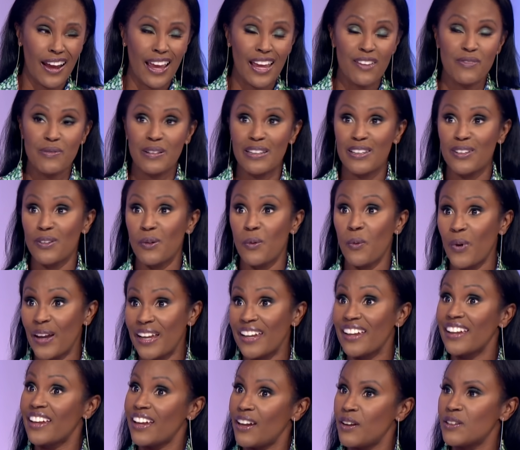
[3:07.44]
gave him a little
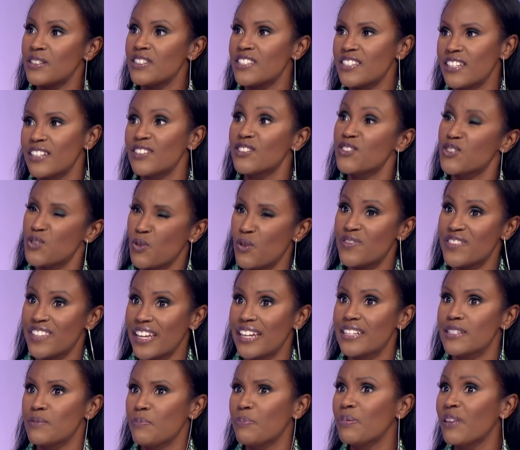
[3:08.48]
wink and said, sort of say,
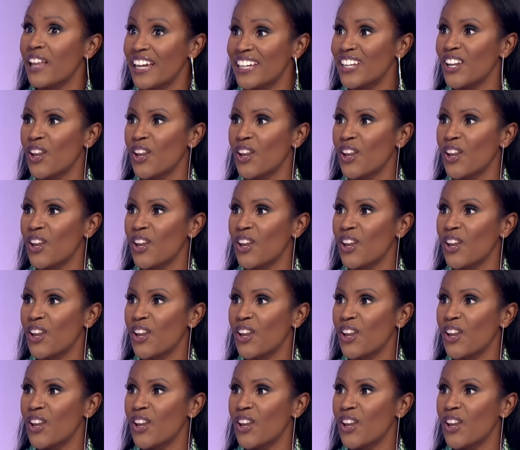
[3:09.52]
to play